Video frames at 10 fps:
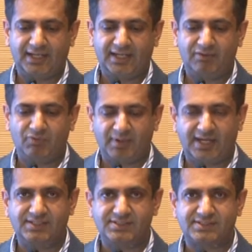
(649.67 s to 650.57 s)
He
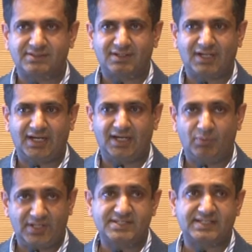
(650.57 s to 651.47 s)
remains
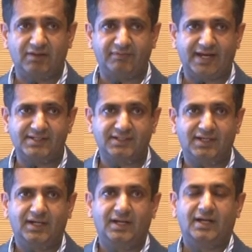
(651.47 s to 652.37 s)
with his LVAD,
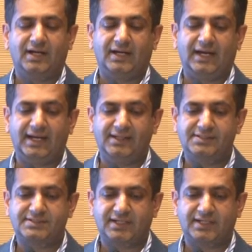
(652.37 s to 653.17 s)
and